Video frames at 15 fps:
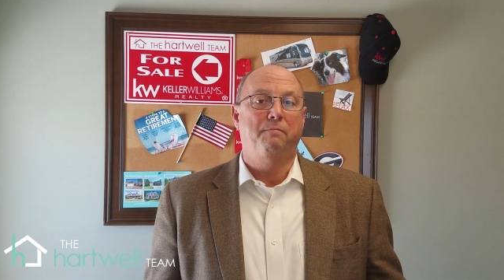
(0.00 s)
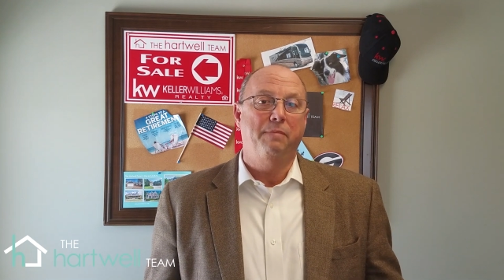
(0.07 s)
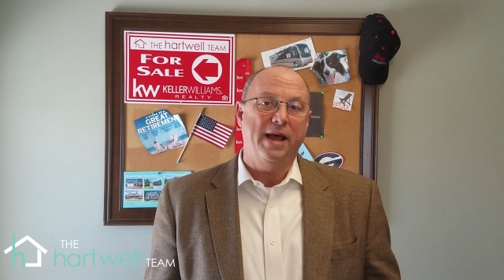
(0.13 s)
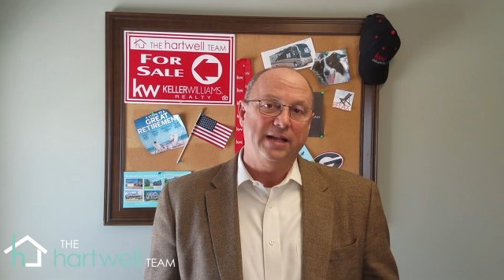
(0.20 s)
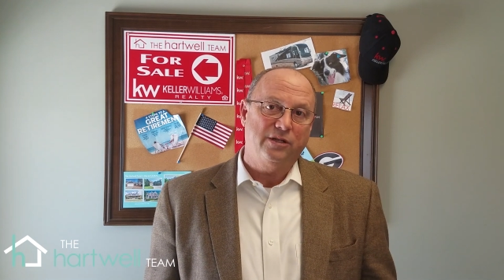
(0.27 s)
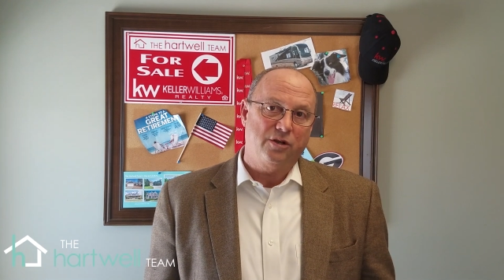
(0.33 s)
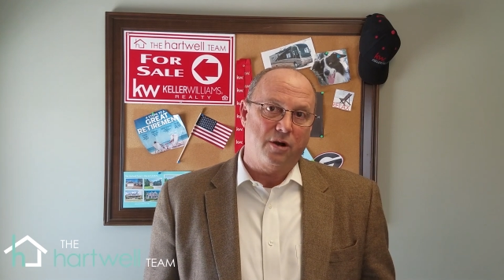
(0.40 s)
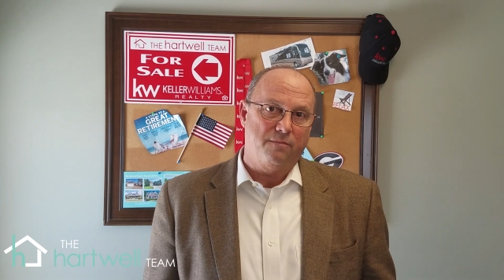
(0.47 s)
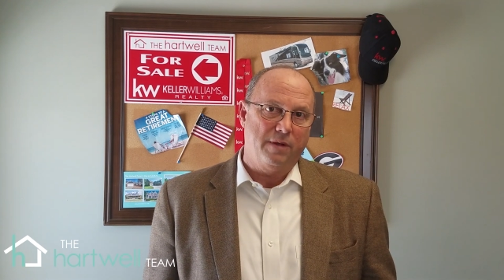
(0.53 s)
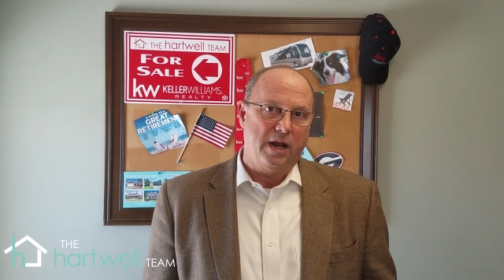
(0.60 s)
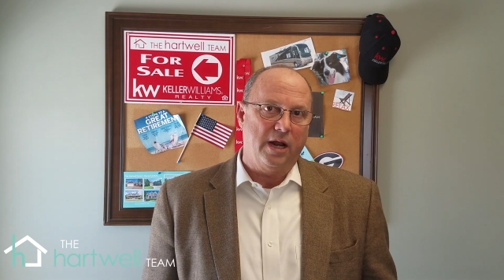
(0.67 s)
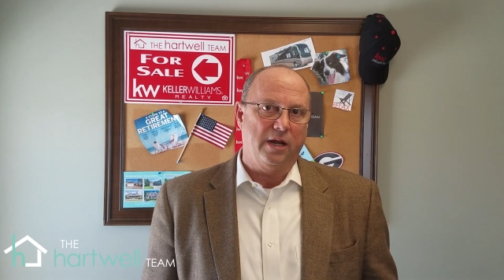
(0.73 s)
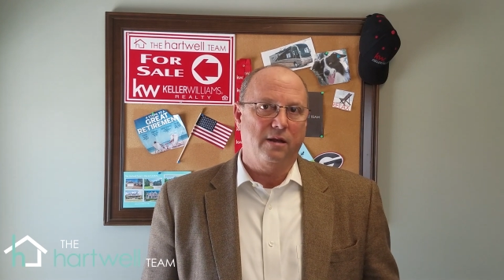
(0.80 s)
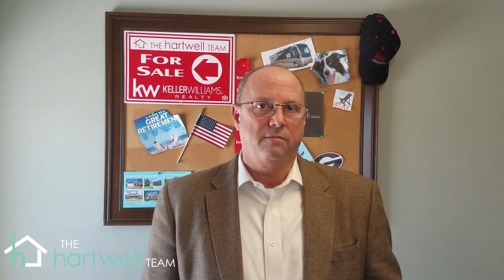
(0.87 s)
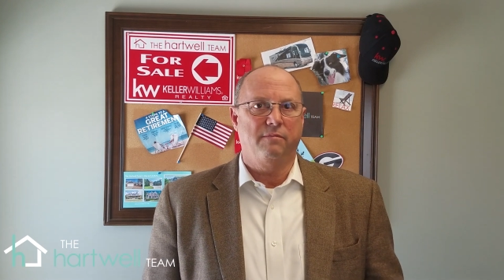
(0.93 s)
beds are
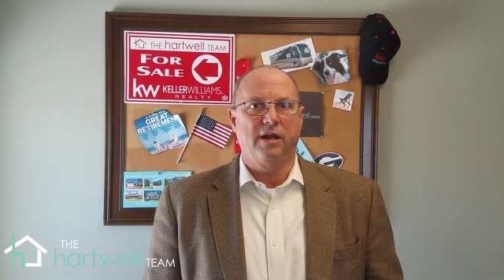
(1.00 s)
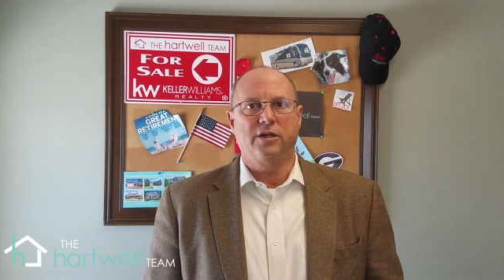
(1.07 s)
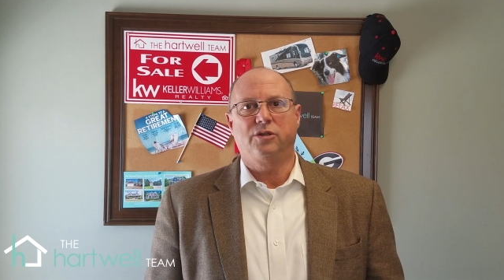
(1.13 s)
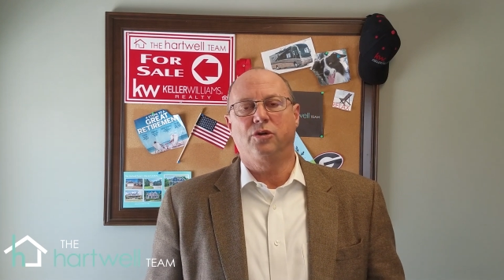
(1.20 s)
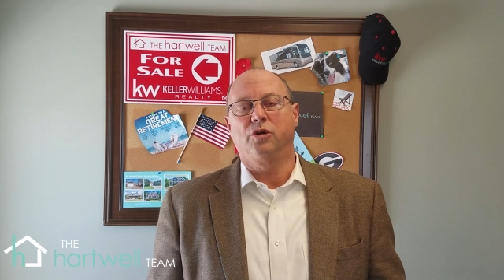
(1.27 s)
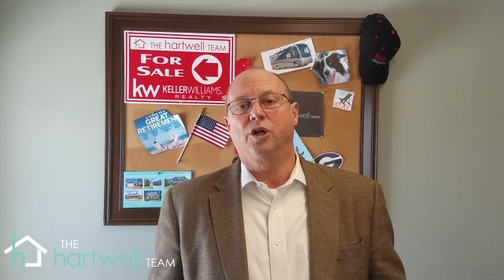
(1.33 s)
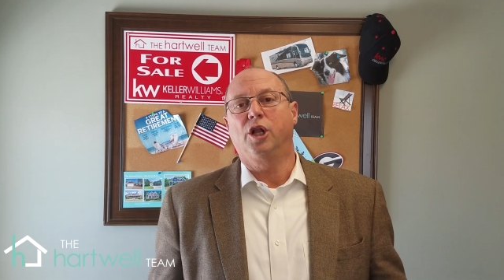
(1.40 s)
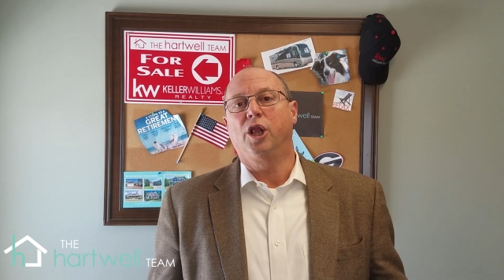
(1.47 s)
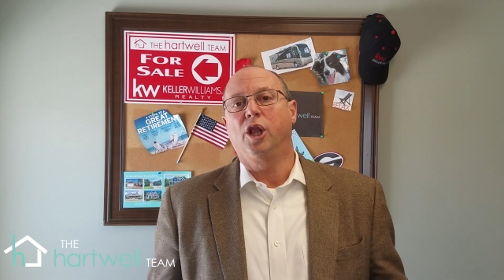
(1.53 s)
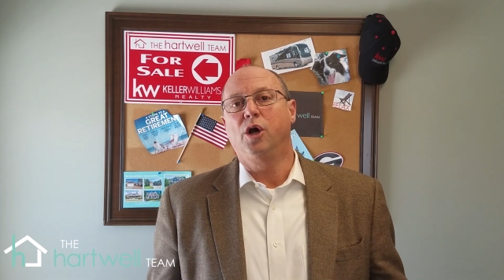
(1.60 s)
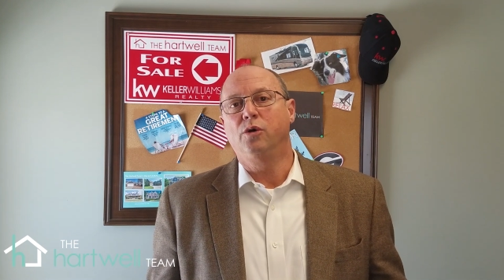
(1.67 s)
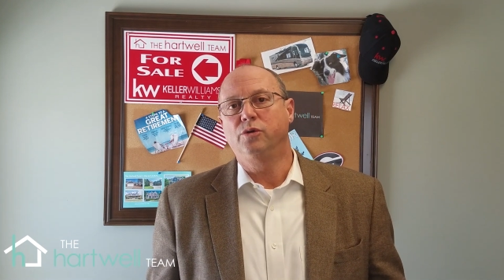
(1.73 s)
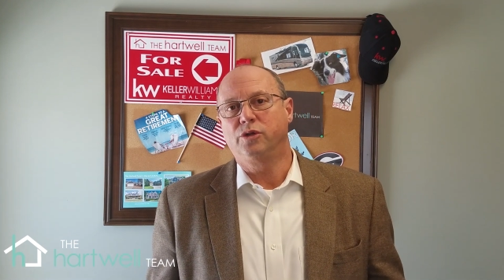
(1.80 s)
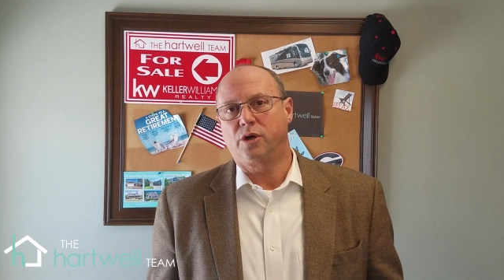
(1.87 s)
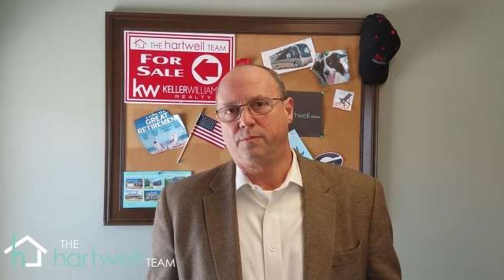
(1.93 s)
made. Make sure
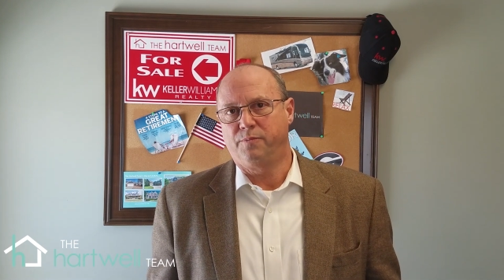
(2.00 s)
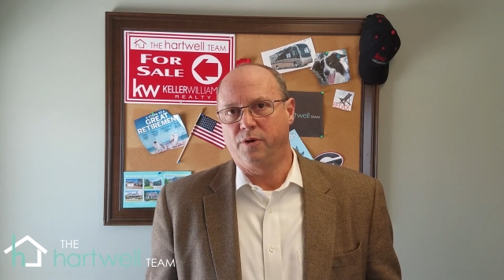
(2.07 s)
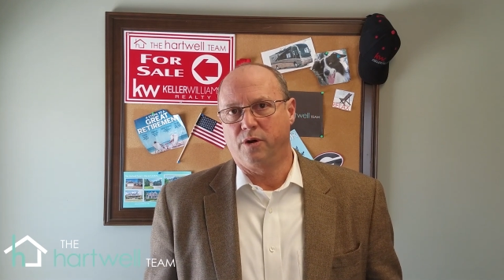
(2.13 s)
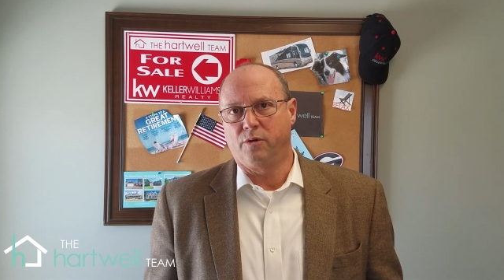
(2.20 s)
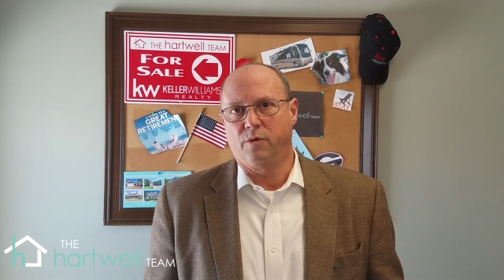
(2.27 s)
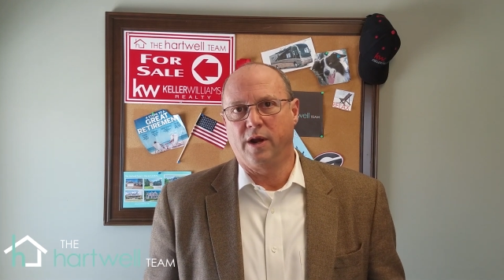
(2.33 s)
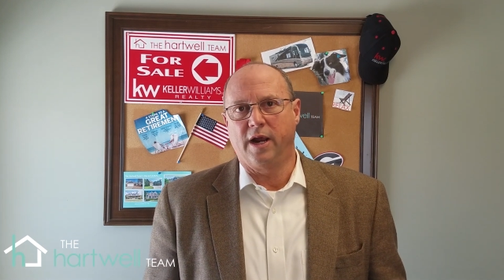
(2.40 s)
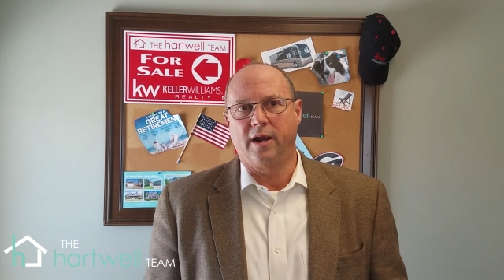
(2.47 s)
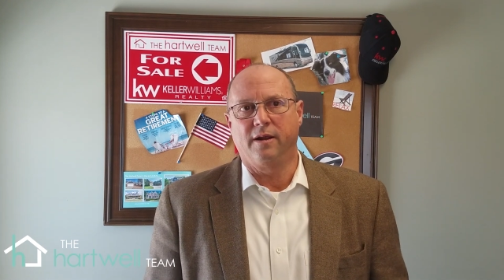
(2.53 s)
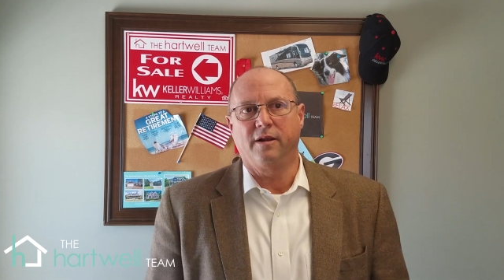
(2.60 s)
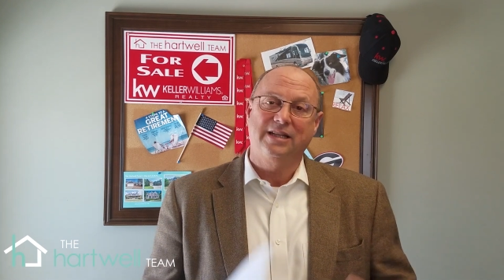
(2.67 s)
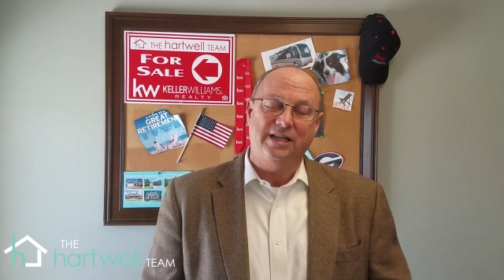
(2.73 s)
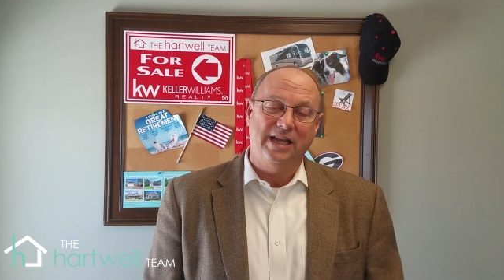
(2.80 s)
clothes are put away.